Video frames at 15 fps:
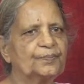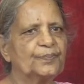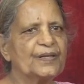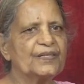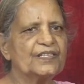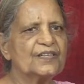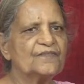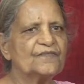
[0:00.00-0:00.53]

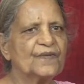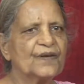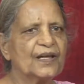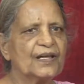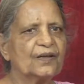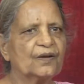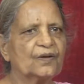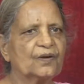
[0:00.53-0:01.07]

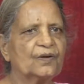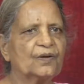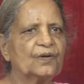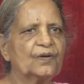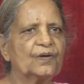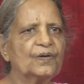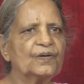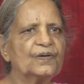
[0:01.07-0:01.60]
pacifies
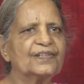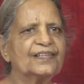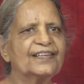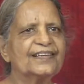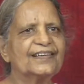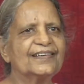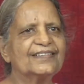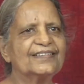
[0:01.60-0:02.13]
all
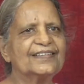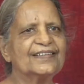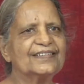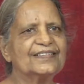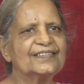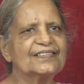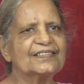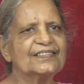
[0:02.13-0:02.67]
the
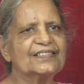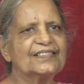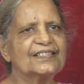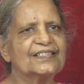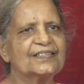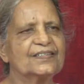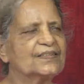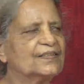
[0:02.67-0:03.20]

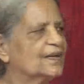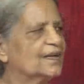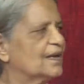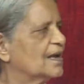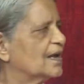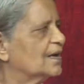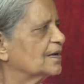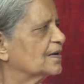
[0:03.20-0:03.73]
agitation,
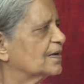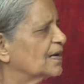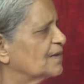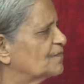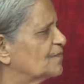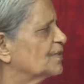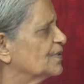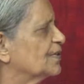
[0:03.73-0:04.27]
anger,
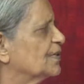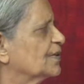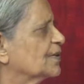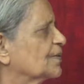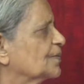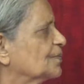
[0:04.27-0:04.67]
everything.